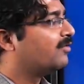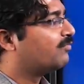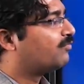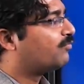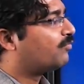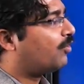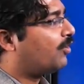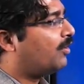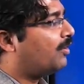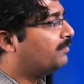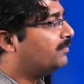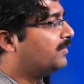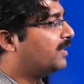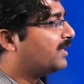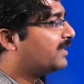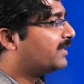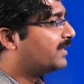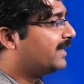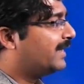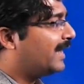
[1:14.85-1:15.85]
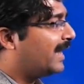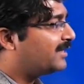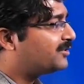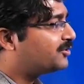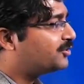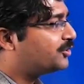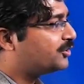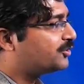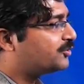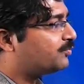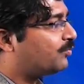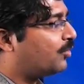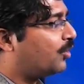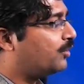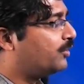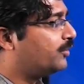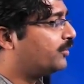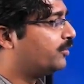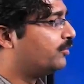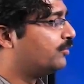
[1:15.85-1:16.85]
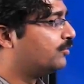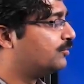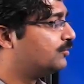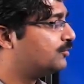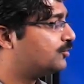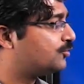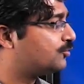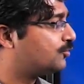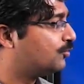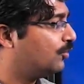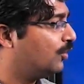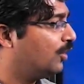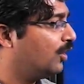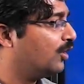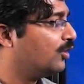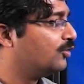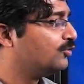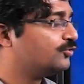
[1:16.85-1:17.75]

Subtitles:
from gaseous molecules to